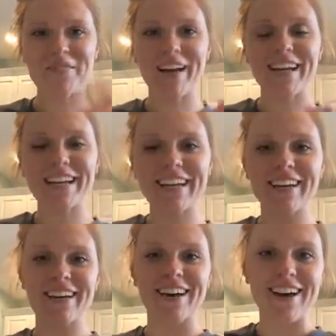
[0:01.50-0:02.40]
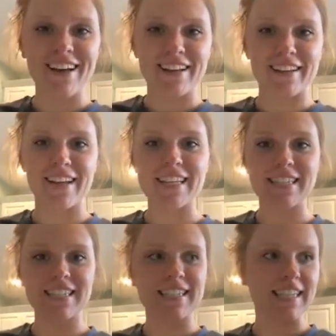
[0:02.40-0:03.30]
everybody.
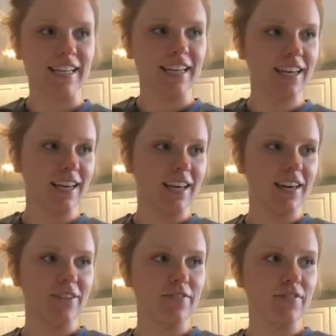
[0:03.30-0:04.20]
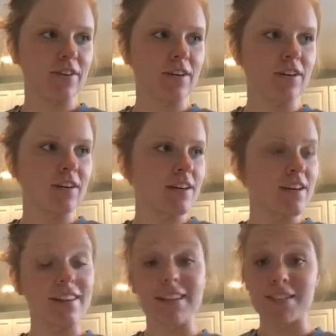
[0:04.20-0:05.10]
Let's see if
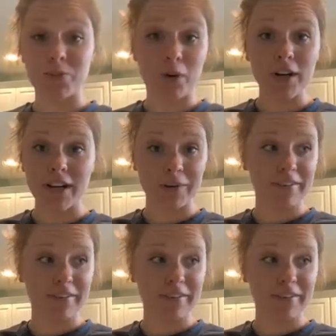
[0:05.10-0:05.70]
this is working.